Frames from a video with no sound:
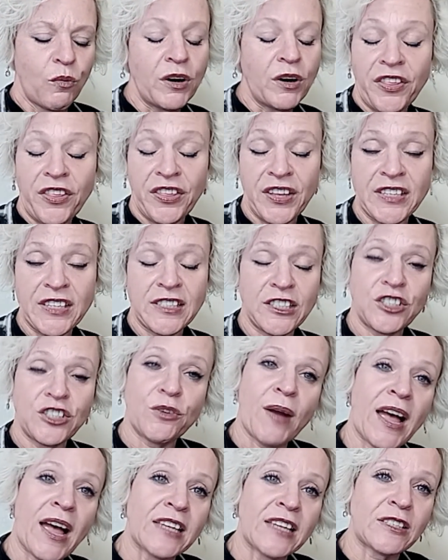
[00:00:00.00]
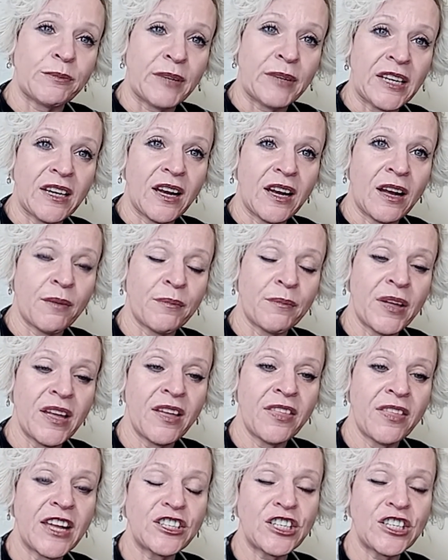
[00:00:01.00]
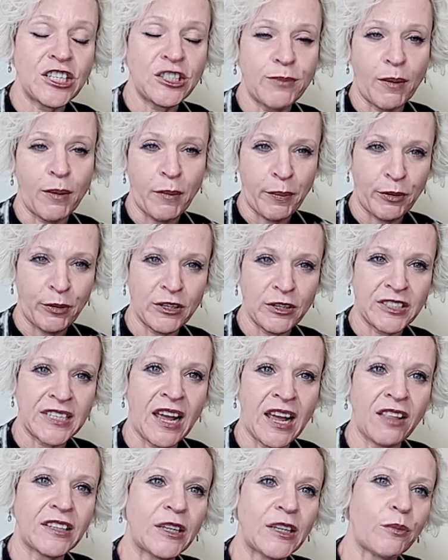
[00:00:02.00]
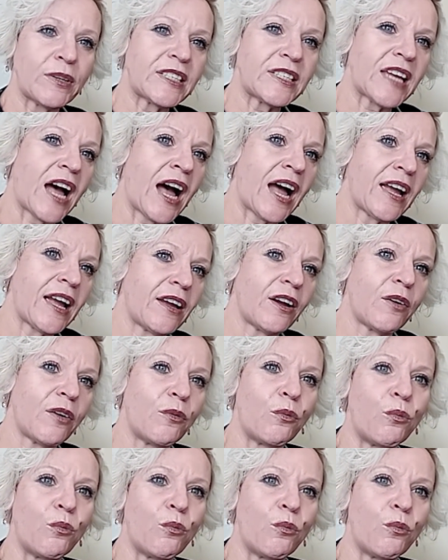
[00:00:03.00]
things that you asked me that changed about my personality was I'd